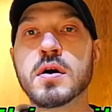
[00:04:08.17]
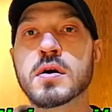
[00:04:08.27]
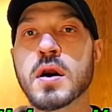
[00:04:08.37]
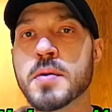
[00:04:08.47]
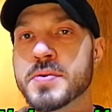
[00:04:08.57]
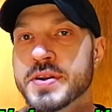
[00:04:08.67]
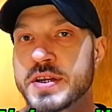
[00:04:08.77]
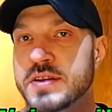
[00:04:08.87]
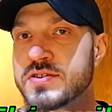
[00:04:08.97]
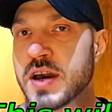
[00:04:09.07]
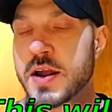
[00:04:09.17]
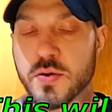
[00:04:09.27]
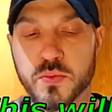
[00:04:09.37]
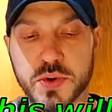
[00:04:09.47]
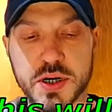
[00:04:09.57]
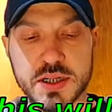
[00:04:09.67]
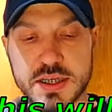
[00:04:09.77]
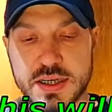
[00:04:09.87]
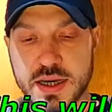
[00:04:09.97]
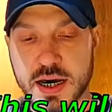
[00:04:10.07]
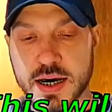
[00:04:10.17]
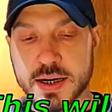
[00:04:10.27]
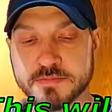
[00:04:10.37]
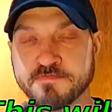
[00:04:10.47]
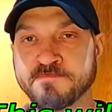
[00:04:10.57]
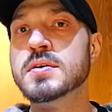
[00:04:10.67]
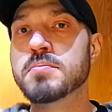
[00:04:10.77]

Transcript: Carmidin. It's got a really, uh,